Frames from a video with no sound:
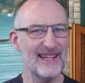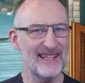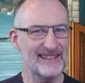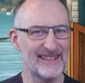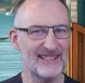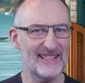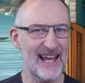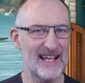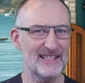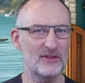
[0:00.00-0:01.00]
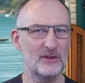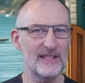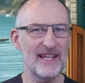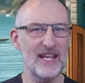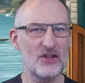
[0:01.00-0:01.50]
In this
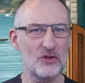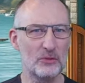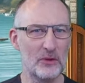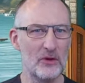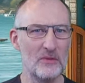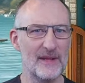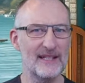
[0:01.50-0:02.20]
castle, each room